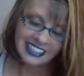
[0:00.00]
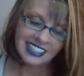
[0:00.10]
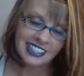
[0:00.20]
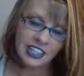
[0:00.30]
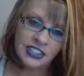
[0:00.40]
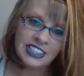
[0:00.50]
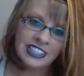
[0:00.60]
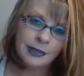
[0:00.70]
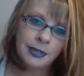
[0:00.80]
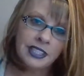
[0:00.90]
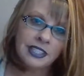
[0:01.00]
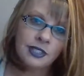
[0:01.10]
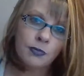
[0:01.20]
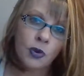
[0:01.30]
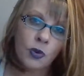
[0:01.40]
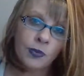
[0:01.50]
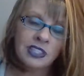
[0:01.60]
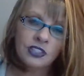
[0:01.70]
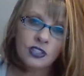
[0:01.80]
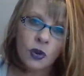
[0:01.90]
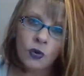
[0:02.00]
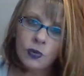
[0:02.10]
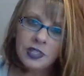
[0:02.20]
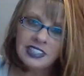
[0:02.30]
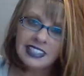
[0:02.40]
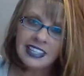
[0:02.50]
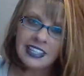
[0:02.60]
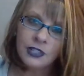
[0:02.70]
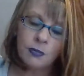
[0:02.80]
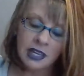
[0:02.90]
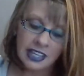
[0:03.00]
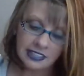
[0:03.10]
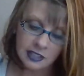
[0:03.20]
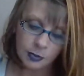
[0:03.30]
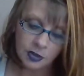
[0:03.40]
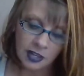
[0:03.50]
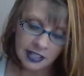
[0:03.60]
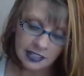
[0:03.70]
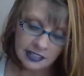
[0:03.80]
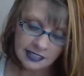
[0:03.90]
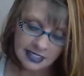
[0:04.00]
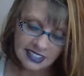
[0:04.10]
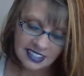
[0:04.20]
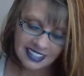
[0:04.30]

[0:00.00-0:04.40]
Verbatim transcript: serendipitous moments always take you by surprise.